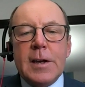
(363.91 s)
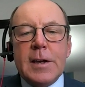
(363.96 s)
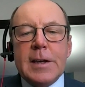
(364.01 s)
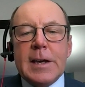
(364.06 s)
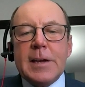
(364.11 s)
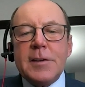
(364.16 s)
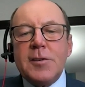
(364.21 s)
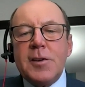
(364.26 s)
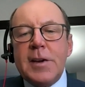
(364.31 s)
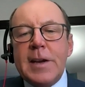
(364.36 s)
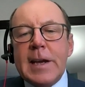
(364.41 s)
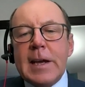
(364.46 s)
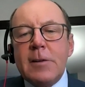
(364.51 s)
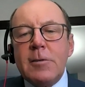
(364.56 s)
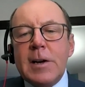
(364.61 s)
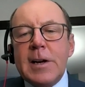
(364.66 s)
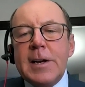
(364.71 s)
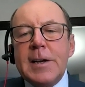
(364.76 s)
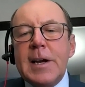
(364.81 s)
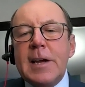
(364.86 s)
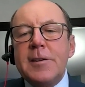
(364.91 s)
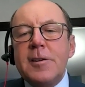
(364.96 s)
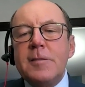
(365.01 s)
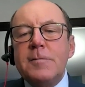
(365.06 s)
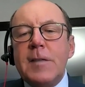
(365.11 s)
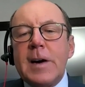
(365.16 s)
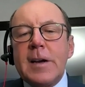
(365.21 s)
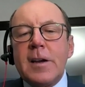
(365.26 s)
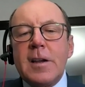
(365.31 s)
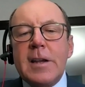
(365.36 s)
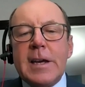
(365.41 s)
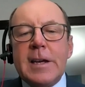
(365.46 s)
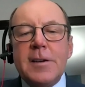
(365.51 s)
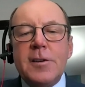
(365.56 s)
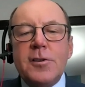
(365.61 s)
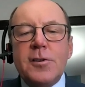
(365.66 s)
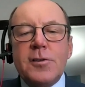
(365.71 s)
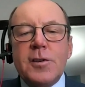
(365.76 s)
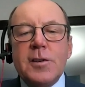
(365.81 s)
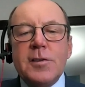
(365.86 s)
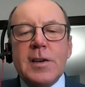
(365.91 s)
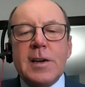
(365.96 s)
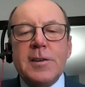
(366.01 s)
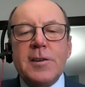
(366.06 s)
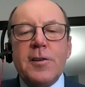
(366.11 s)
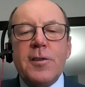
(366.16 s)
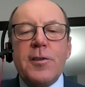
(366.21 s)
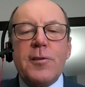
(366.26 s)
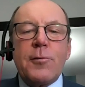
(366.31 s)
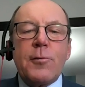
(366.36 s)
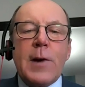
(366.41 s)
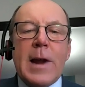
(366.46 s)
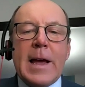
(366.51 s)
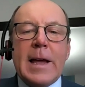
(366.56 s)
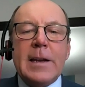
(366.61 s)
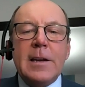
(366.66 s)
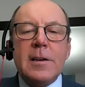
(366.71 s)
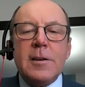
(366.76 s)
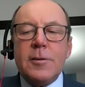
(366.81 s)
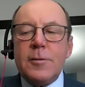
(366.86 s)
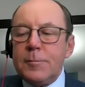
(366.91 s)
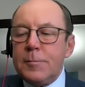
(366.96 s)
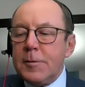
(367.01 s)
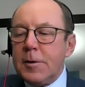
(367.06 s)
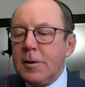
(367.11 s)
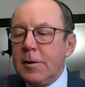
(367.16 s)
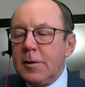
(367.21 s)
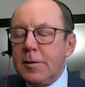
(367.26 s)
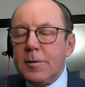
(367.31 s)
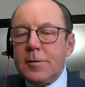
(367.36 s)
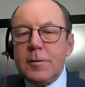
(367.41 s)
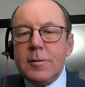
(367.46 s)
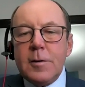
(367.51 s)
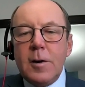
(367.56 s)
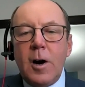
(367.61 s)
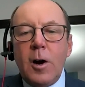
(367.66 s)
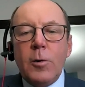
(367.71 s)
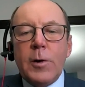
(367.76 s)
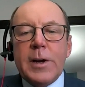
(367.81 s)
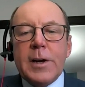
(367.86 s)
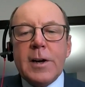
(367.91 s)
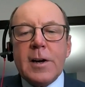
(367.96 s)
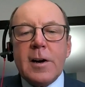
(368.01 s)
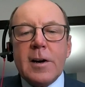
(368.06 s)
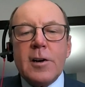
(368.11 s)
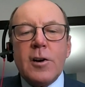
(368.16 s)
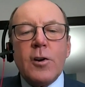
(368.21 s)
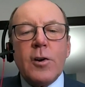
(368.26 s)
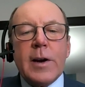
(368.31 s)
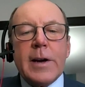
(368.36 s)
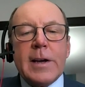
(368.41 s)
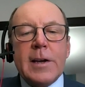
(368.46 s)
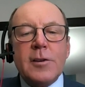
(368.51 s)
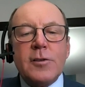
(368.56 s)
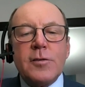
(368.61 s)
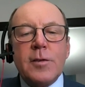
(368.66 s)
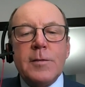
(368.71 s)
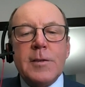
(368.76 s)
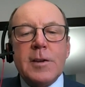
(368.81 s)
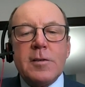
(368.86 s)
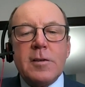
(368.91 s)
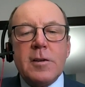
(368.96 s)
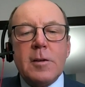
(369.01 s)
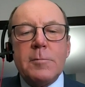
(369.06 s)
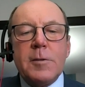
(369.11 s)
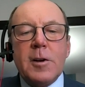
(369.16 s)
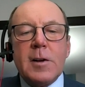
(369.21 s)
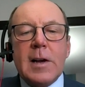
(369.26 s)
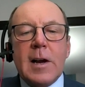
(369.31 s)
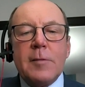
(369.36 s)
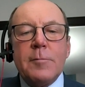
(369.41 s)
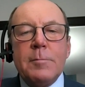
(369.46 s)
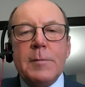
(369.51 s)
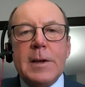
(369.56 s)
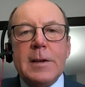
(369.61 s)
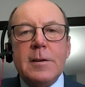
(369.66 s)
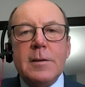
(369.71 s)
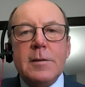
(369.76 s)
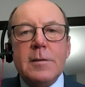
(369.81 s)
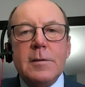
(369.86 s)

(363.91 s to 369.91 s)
Yet today, when another vital industry is under threat, all we hear are crickets from this Liberal government.